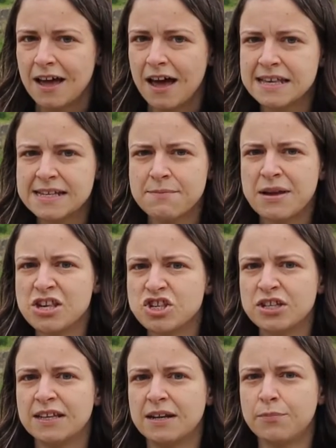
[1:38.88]
as I
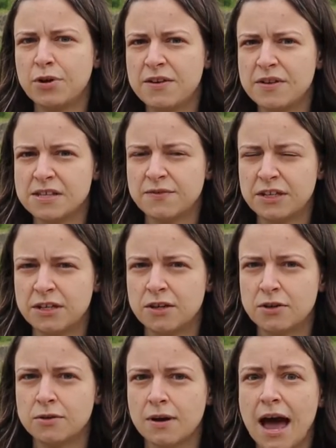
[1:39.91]
mentioned in a previous
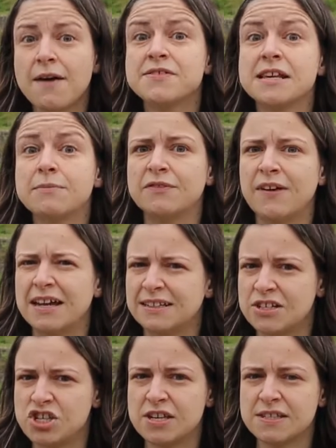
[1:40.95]
video, have some
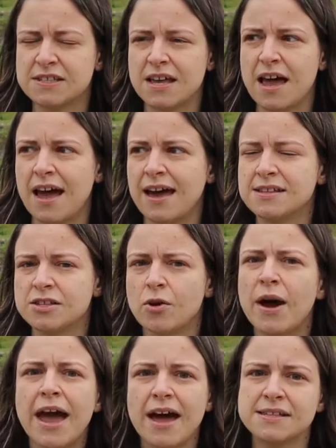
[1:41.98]
advantages, and
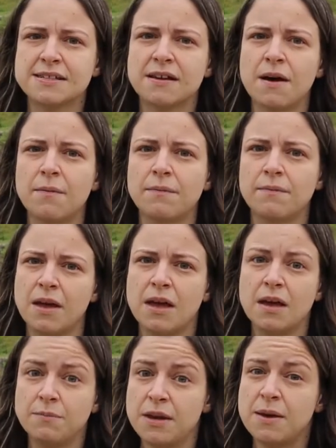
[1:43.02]
so I had some
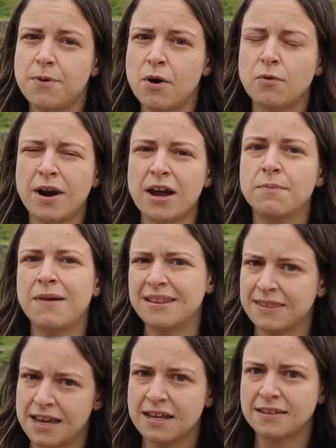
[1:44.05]
people
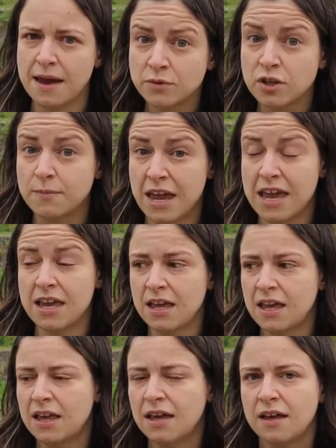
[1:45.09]
recommending them to me.
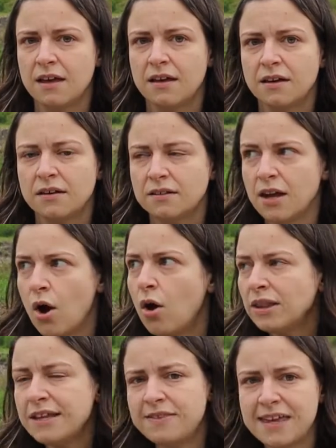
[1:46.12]
The
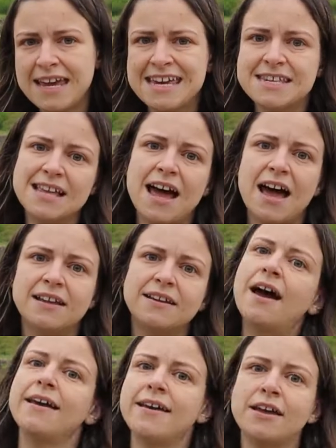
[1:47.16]
only thing is that
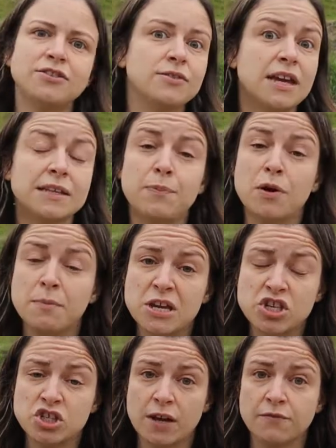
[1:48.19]
I had to get
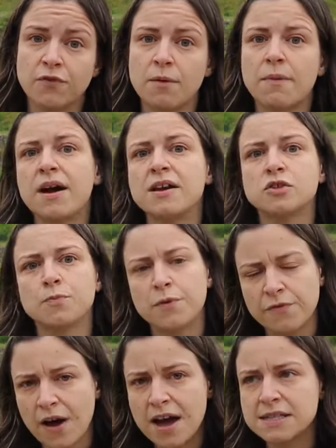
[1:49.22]
permission from my
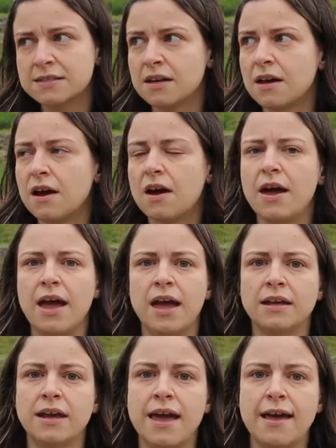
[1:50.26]
supervisor,
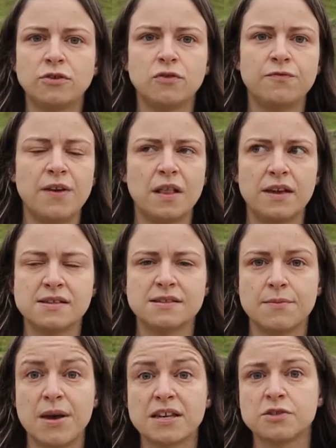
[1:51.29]
and I had to fill in
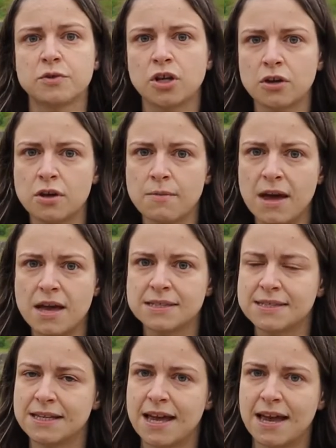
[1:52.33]
some extra
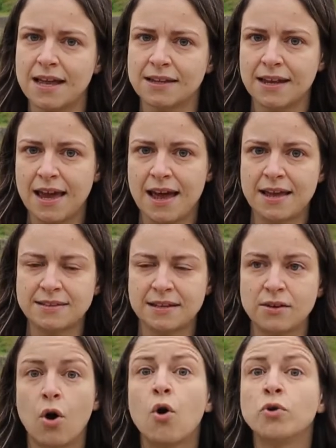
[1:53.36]
documents and get
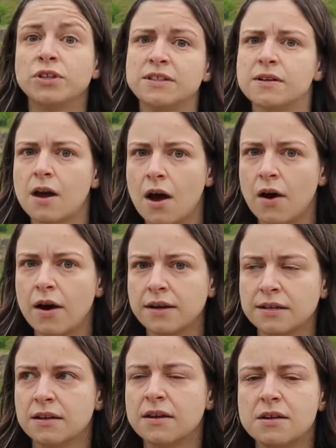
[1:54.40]
an auditor card
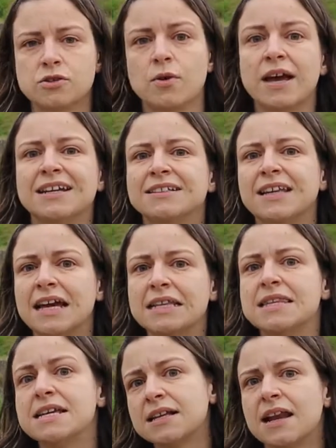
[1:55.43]
so I can
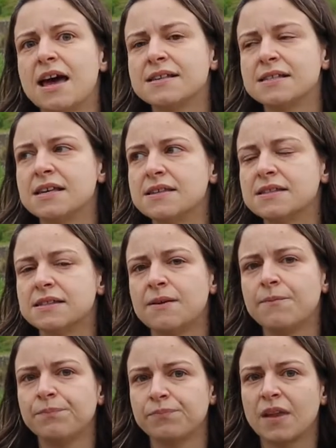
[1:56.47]
attend these classes
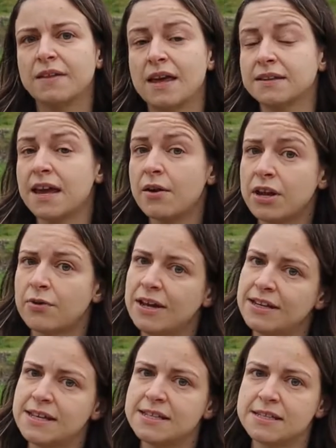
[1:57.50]
that carry
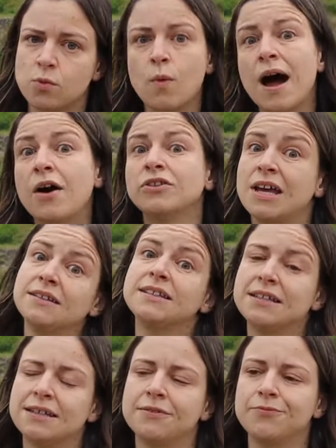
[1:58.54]
credits while not
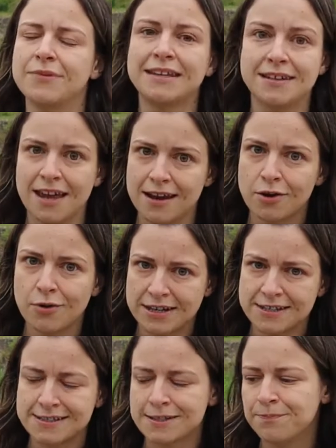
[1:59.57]
getting any
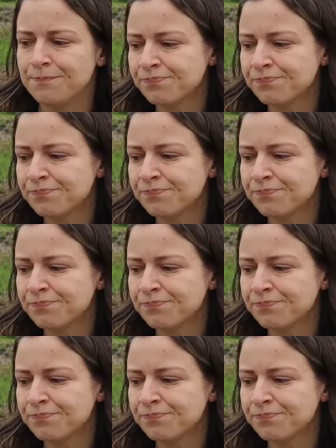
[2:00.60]
credits.